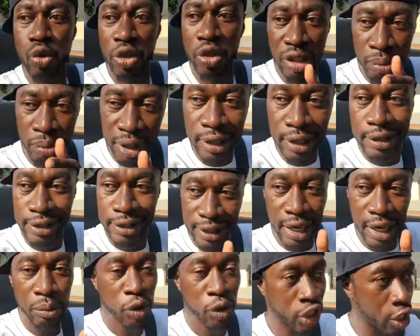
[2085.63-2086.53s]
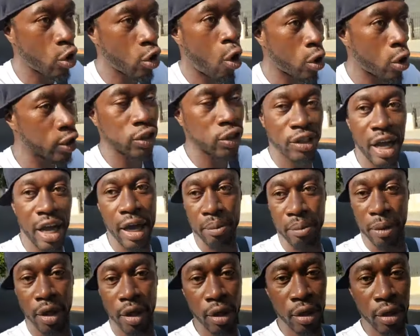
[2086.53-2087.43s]
you see me in the same shit all the
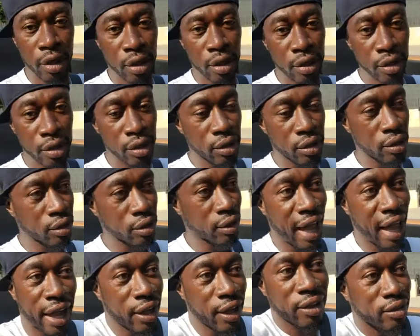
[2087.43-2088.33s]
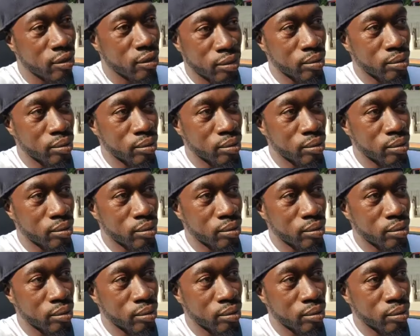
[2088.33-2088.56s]
time. Like,